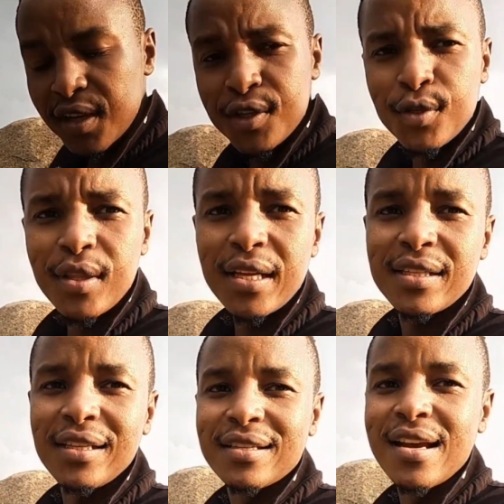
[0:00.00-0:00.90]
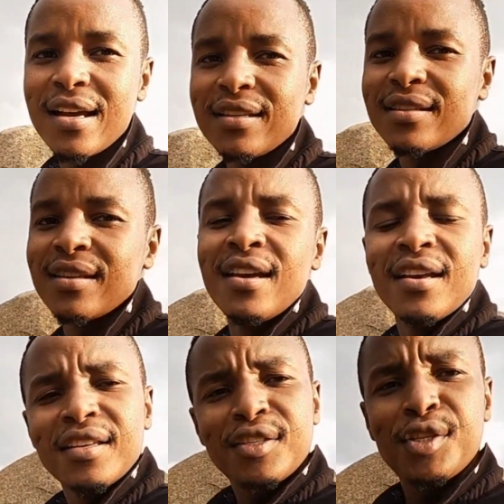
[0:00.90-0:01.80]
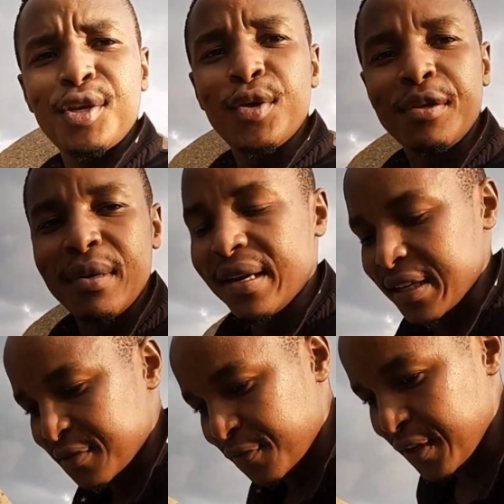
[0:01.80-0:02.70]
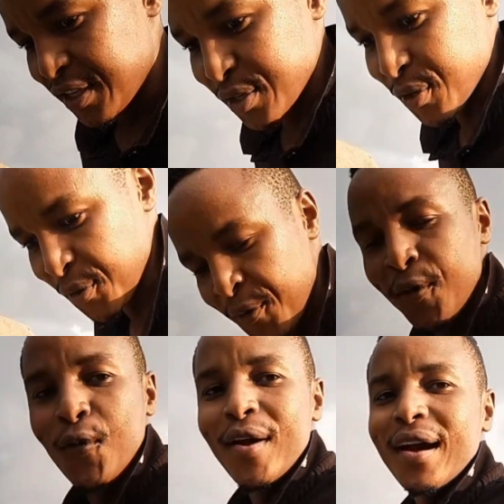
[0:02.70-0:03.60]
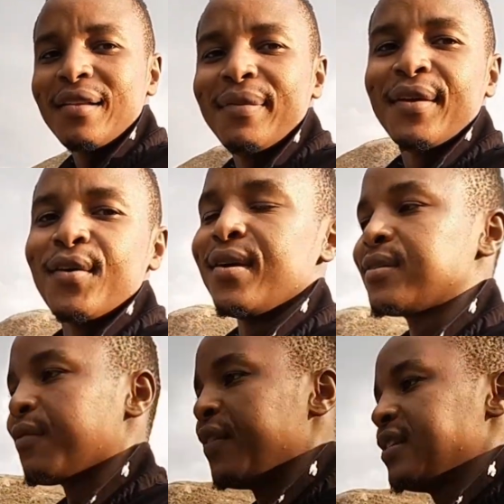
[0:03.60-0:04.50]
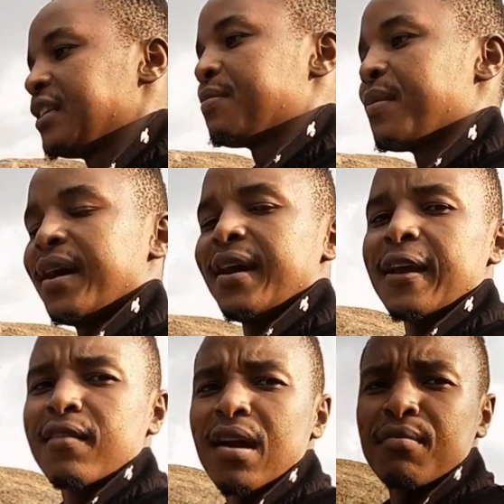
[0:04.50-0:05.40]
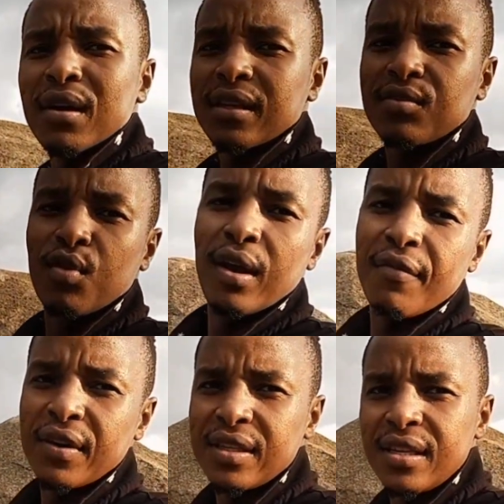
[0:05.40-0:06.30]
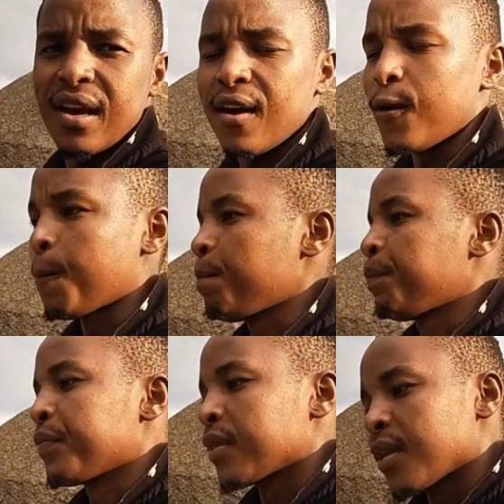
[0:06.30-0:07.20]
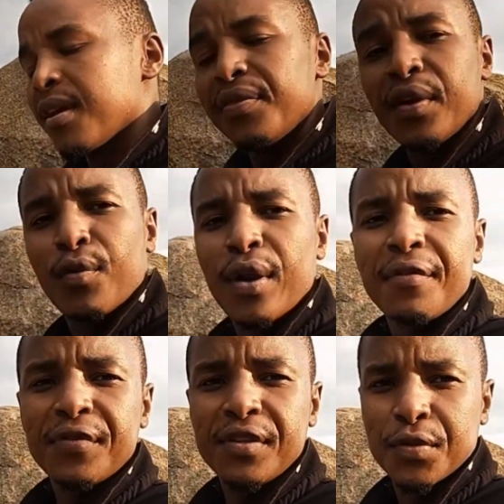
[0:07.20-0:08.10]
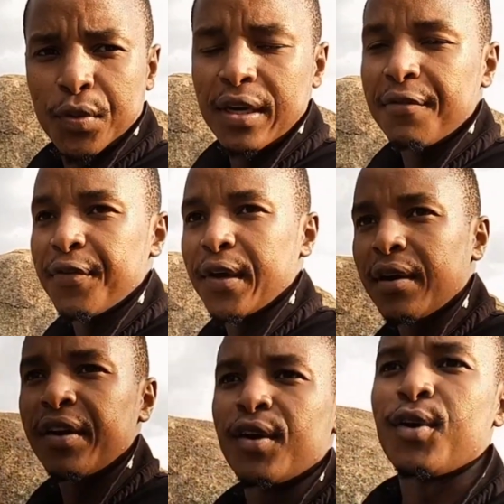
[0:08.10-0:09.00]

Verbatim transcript: so that's it guys see you in my next video where i'll be going to visit my grandmother's grave and see how the grave is really faring